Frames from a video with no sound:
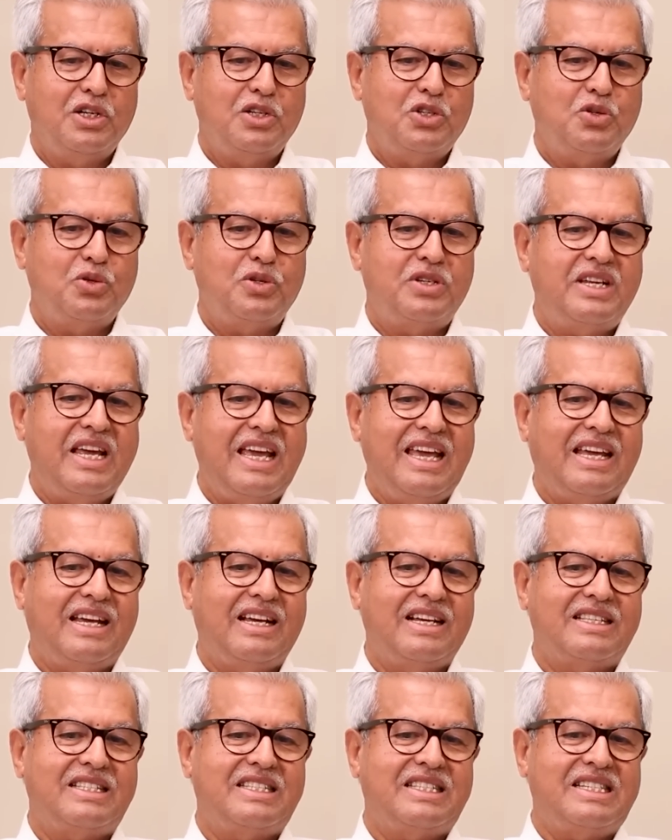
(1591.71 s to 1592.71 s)
To
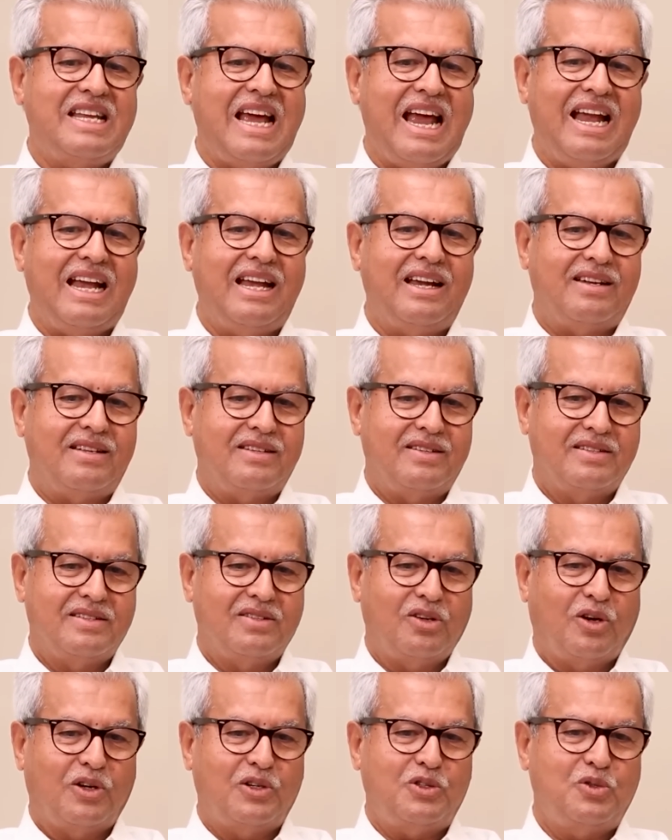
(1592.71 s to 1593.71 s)
take a stand
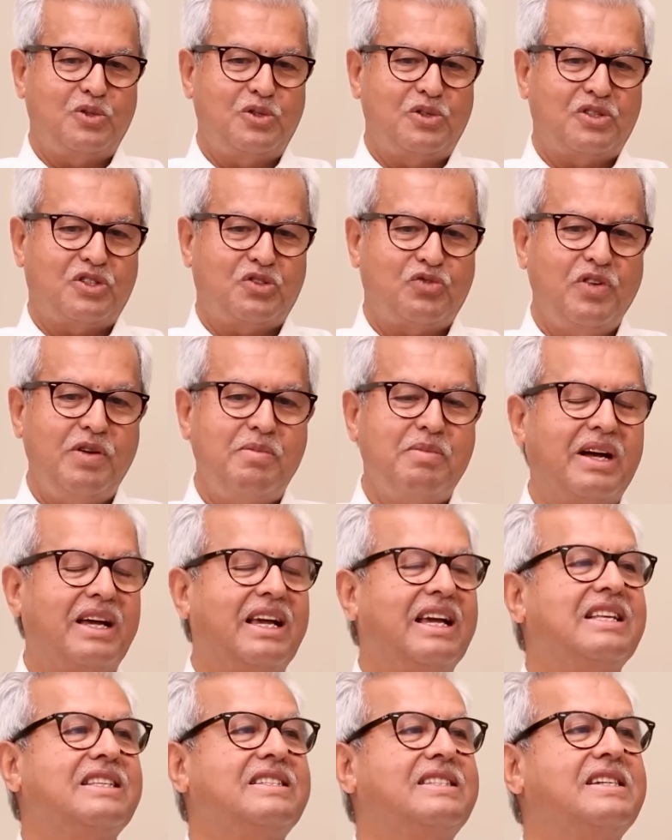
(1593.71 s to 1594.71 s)
or to swim
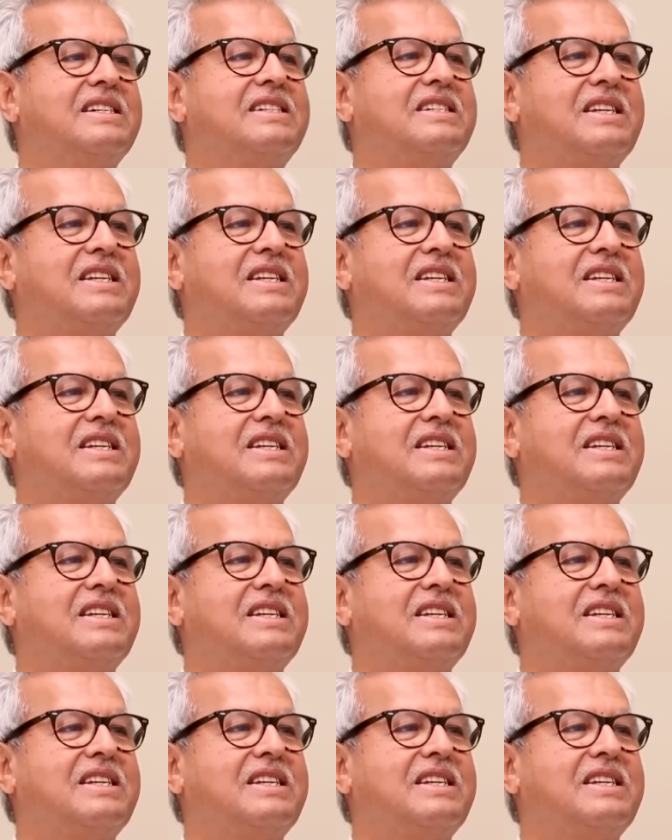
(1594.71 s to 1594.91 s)
against the